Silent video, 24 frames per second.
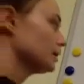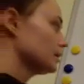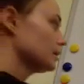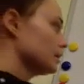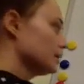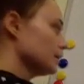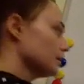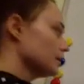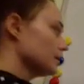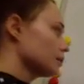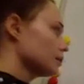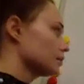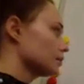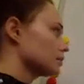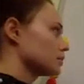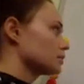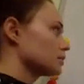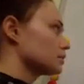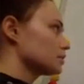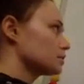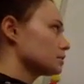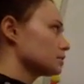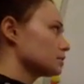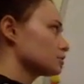here
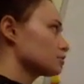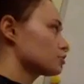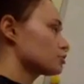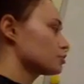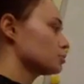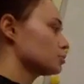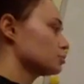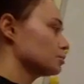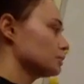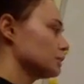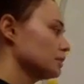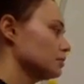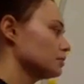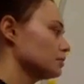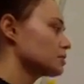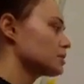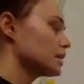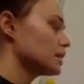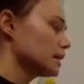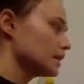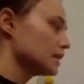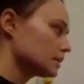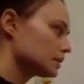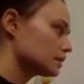our social planner
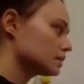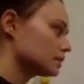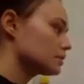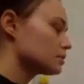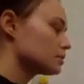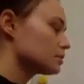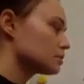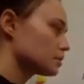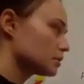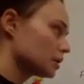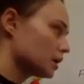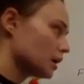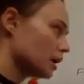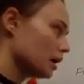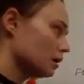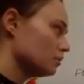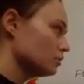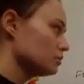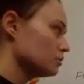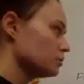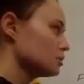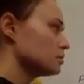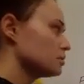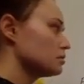takes into
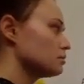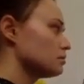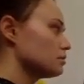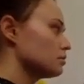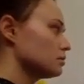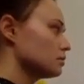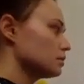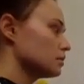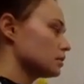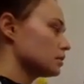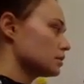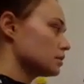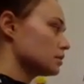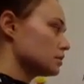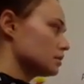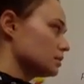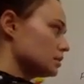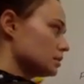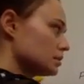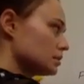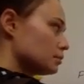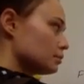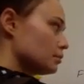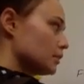account
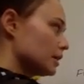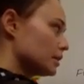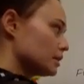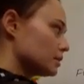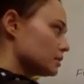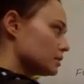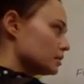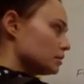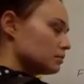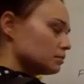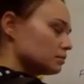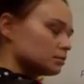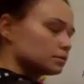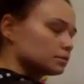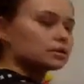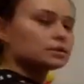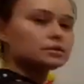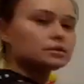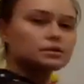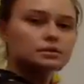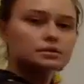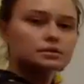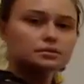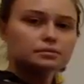this bad
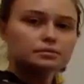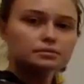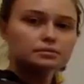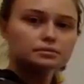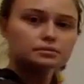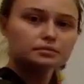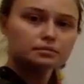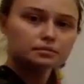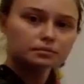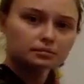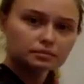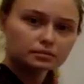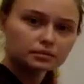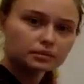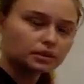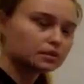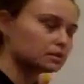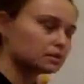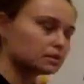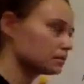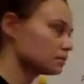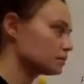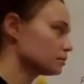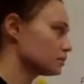influence.
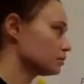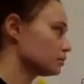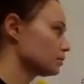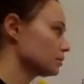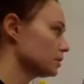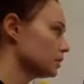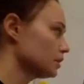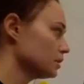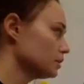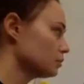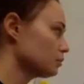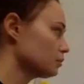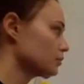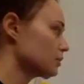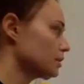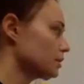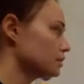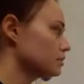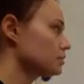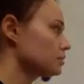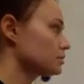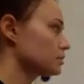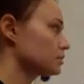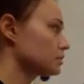Yes? So here we
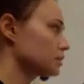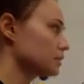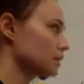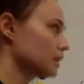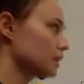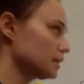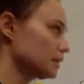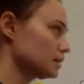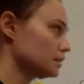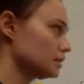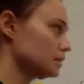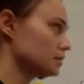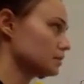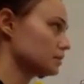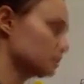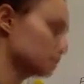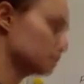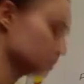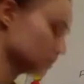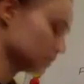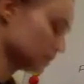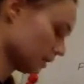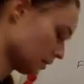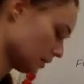internalize
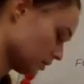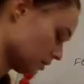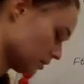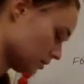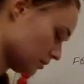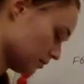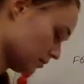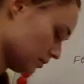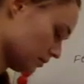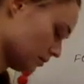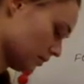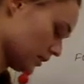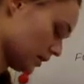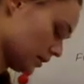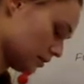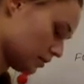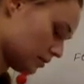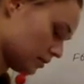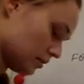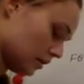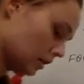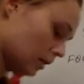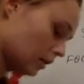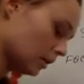this negative effect.
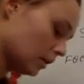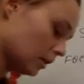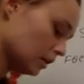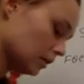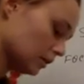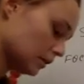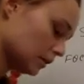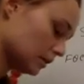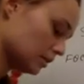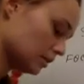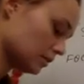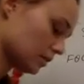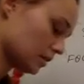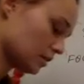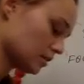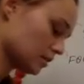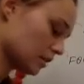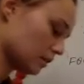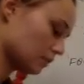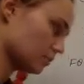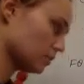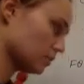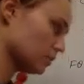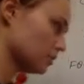Let's write
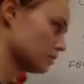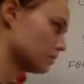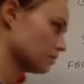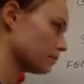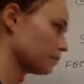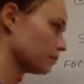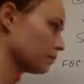down it.